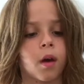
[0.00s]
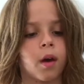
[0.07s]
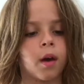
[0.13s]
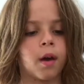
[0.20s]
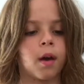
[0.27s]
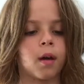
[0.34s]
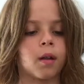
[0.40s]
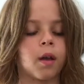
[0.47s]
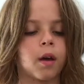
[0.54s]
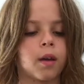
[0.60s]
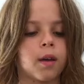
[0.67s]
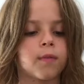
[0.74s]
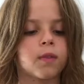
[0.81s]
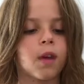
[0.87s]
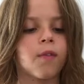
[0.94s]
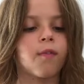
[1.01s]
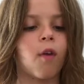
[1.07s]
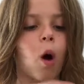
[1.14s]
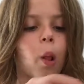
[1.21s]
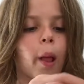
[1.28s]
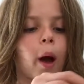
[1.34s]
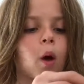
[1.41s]
And like if they
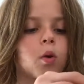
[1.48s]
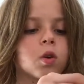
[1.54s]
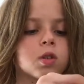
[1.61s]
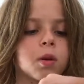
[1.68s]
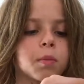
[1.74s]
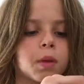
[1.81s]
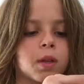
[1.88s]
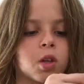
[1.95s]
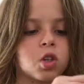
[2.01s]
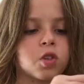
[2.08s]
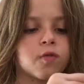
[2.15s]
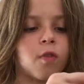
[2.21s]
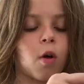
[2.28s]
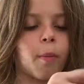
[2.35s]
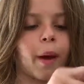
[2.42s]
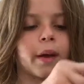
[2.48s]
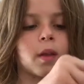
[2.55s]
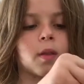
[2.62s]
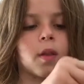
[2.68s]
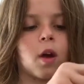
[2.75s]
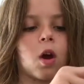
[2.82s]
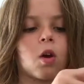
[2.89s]
fall out or something, they just fall back
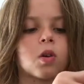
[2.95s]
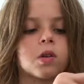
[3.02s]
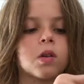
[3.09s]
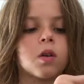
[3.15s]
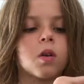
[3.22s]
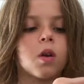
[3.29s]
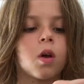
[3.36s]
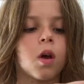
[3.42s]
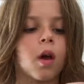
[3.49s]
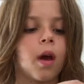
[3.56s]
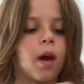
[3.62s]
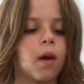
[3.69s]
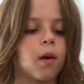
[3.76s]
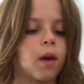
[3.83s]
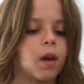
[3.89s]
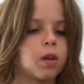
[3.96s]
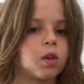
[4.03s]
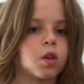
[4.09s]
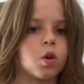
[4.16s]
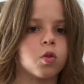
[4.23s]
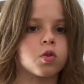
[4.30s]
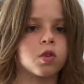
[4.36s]
in there. And you
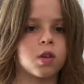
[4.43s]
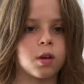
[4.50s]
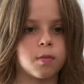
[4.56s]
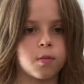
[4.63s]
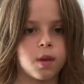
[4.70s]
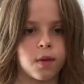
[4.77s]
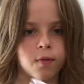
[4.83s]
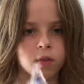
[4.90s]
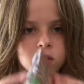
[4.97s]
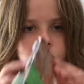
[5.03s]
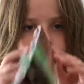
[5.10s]
can also keep different